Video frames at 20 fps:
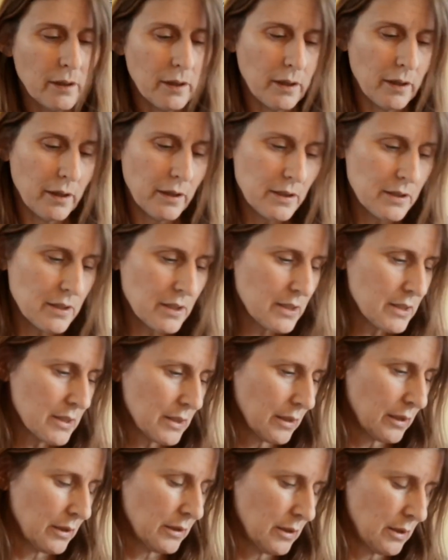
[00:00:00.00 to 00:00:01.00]
I
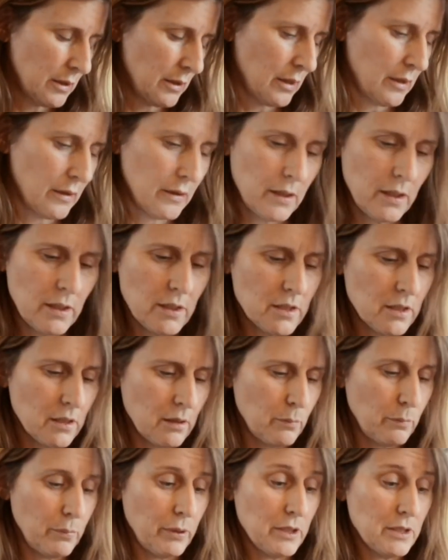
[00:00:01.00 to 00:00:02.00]
decided that this
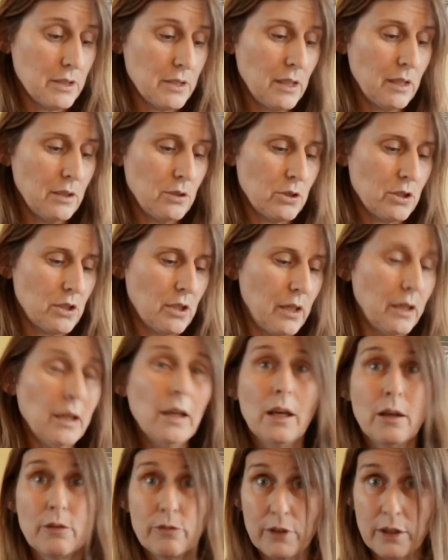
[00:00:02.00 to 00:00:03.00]

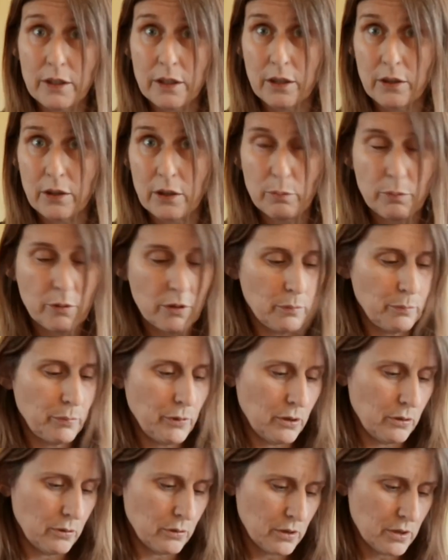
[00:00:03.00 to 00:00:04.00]
potentially, if I can open the
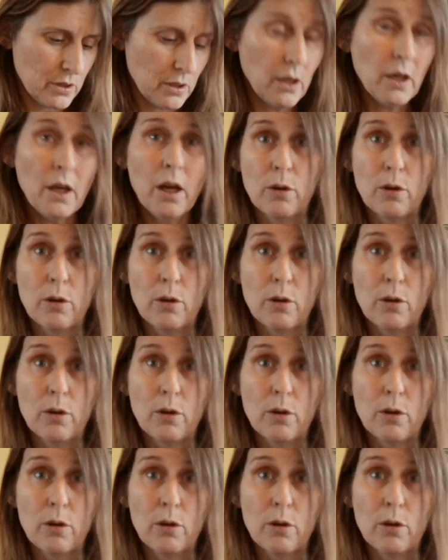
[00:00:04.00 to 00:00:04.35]
box,